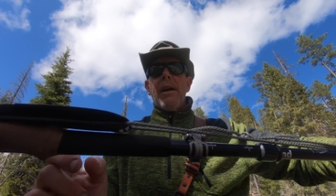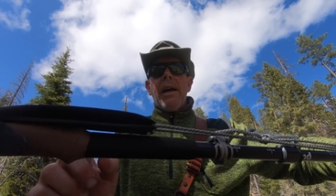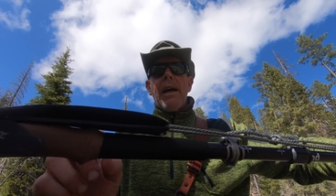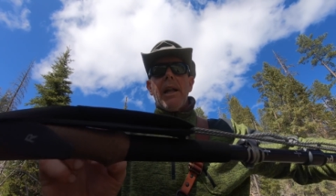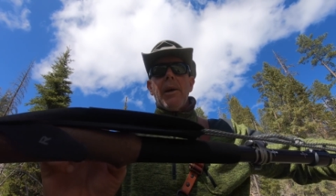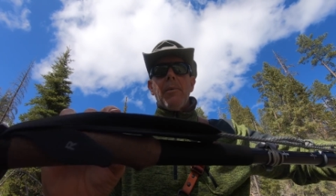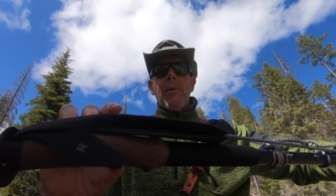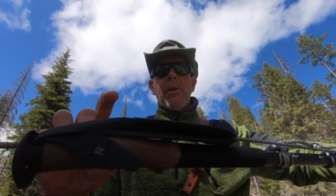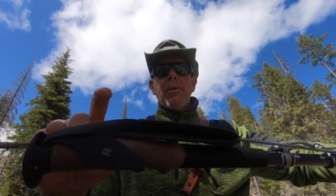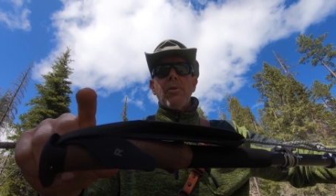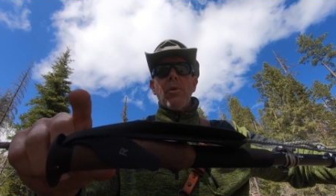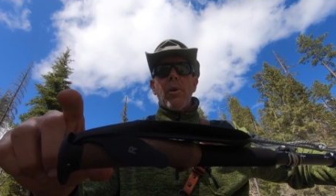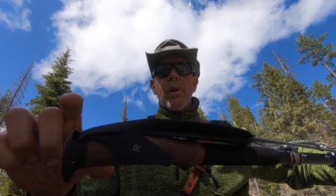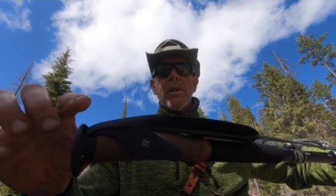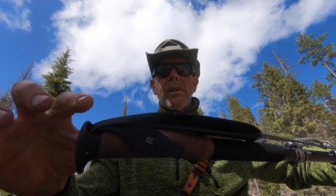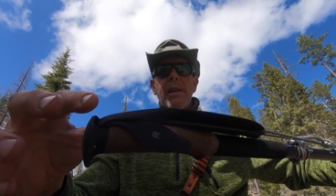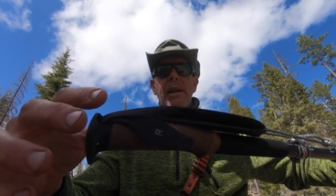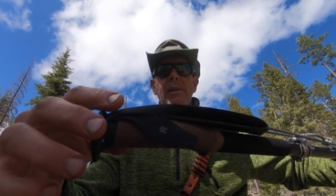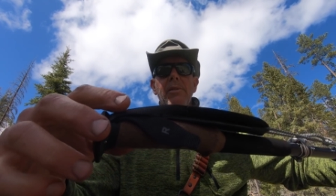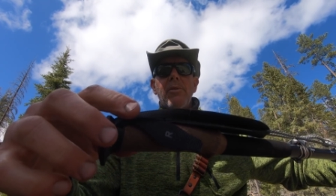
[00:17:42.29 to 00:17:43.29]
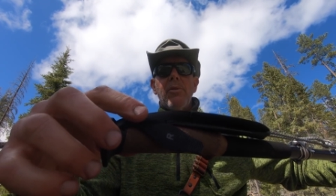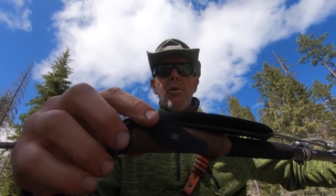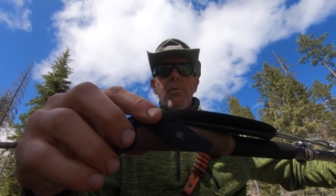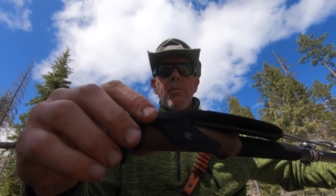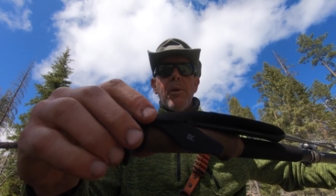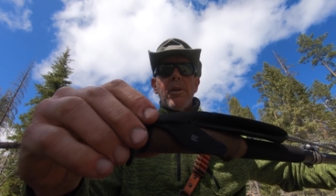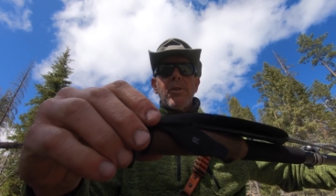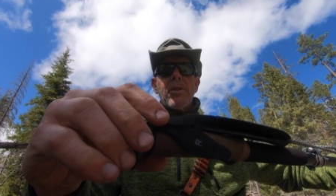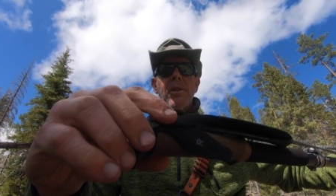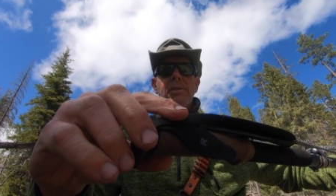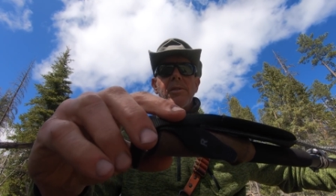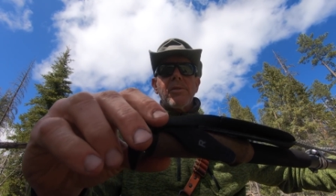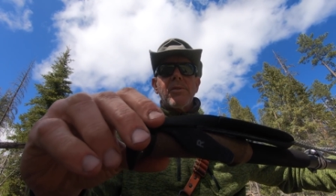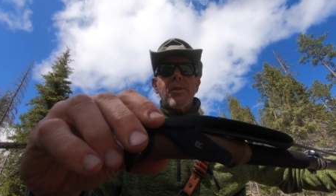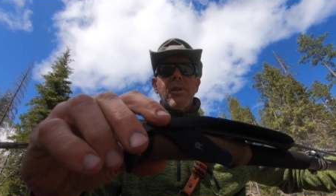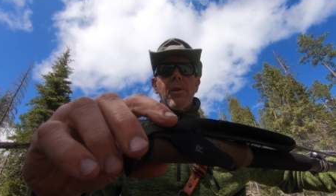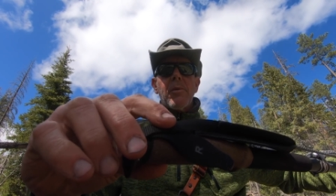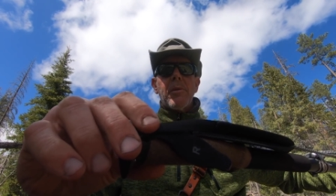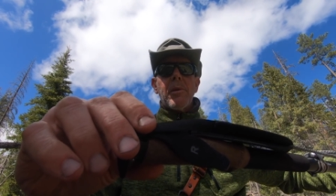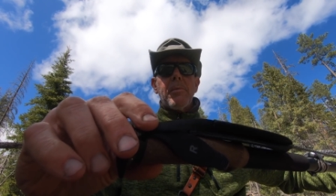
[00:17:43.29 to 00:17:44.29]
I don't want to torque it down too much because it's
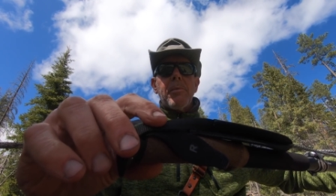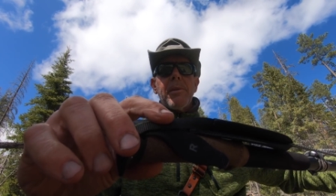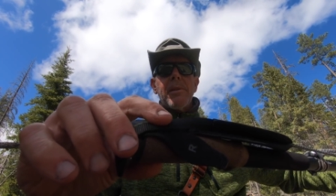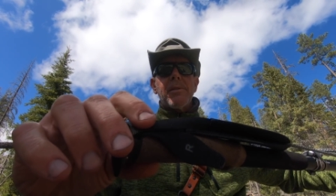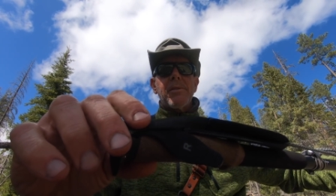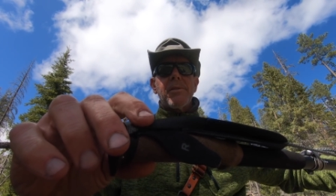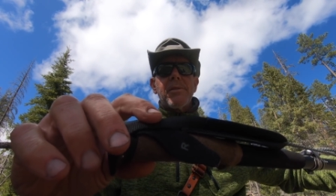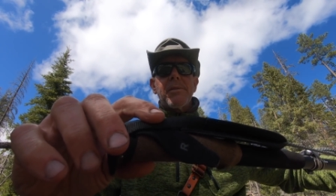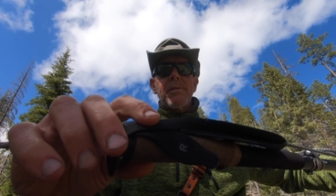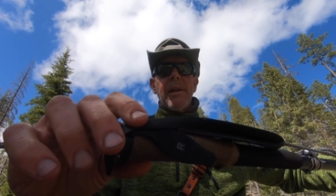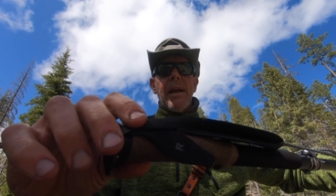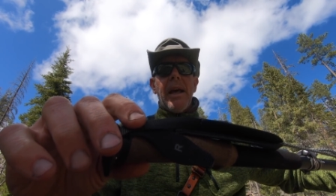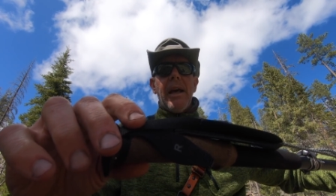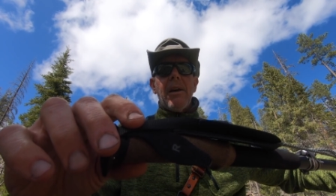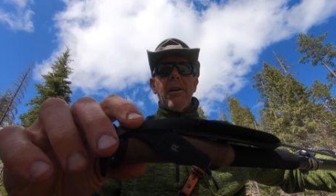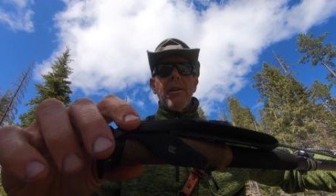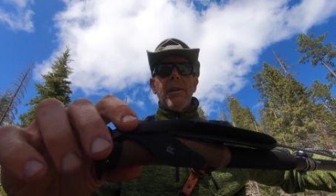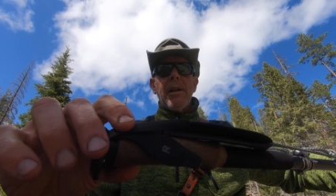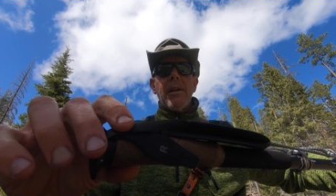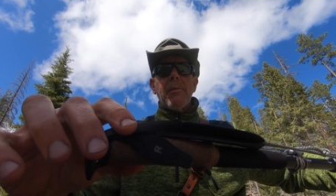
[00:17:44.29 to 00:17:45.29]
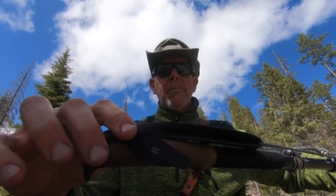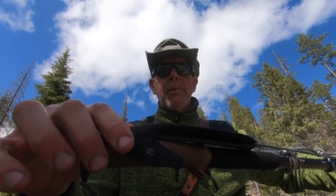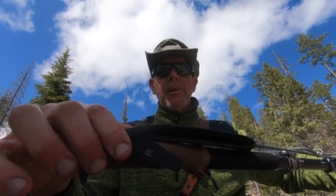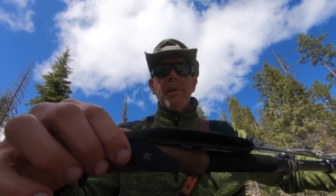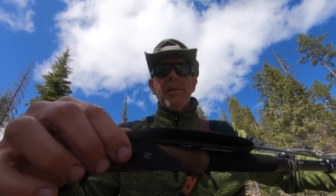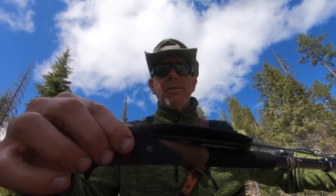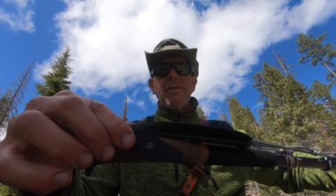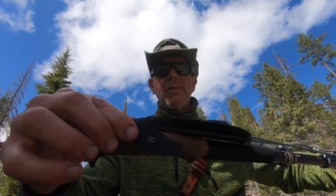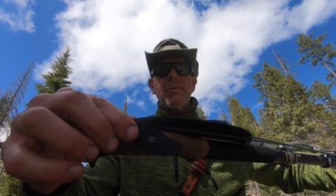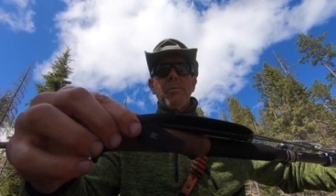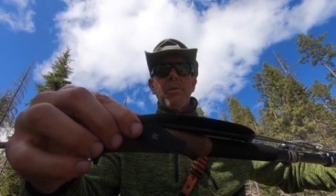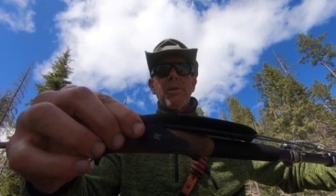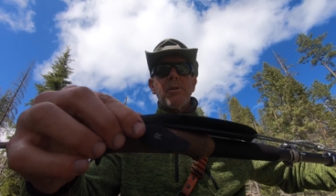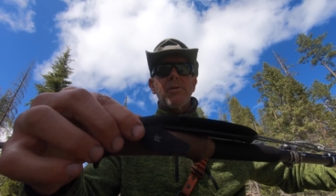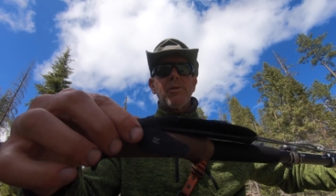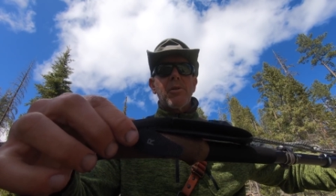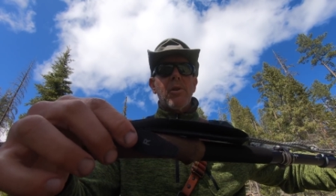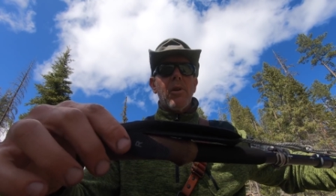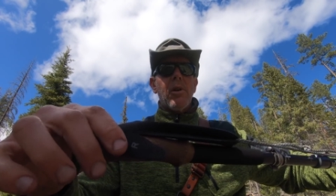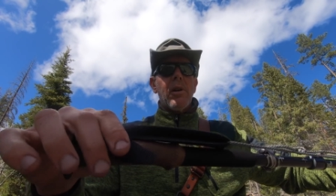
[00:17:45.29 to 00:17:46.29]
going to rip this out here, but this is pretty
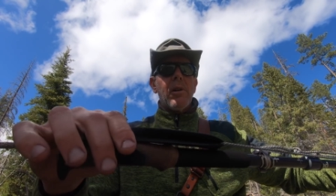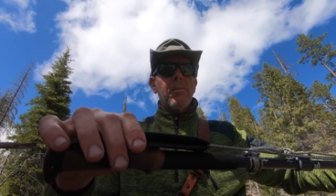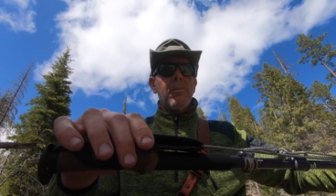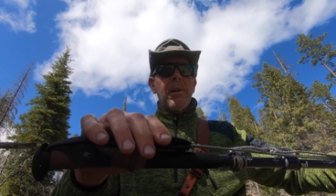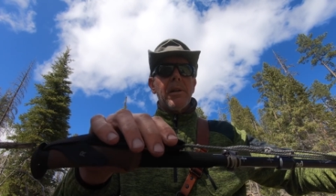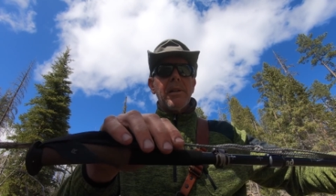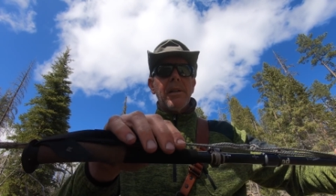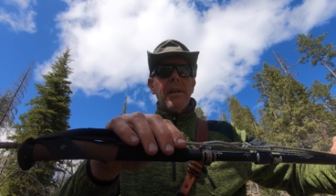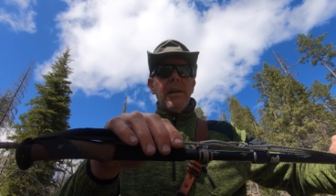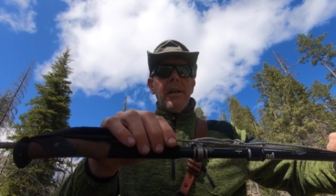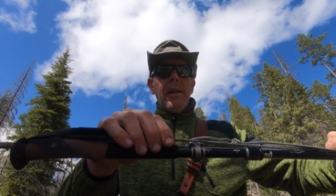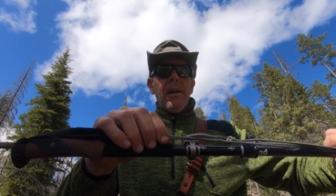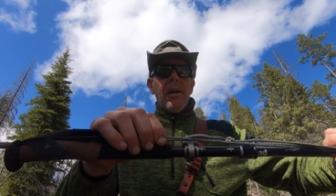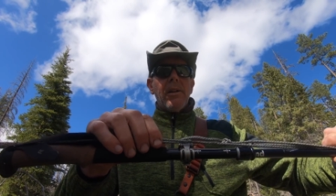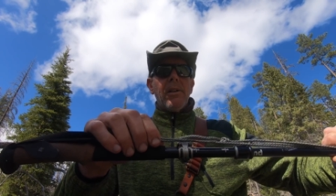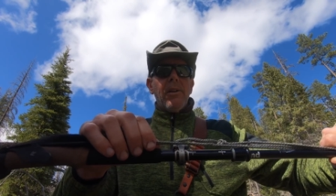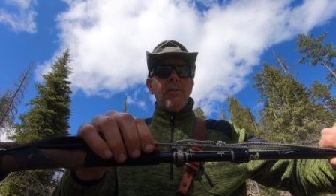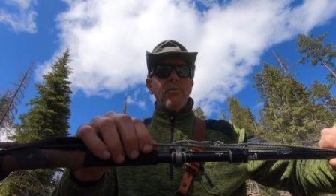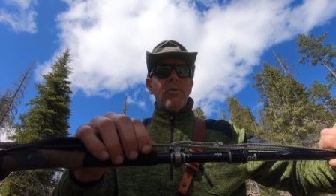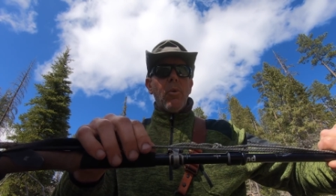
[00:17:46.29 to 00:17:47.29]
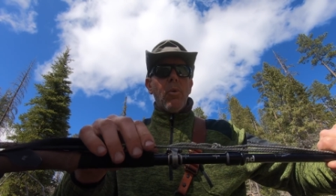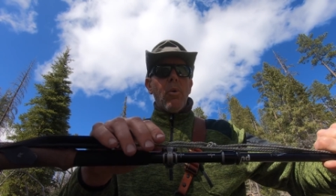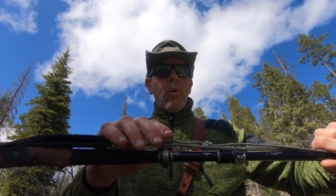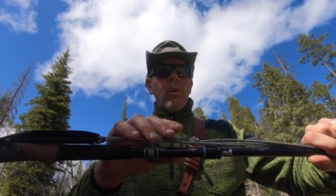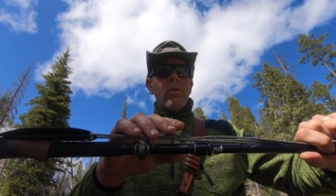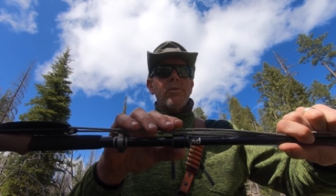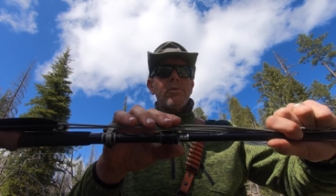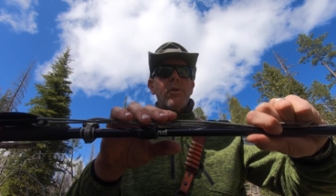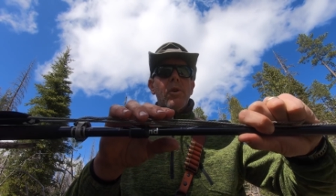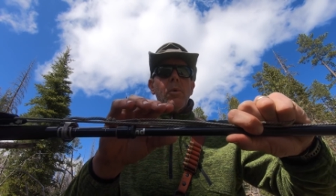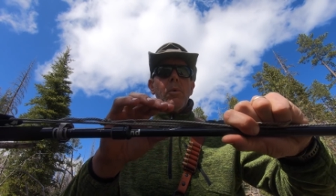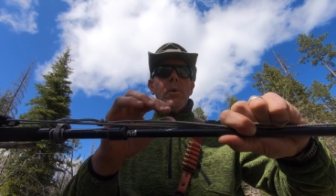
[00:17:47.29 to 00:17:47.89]
strong, but enough torque so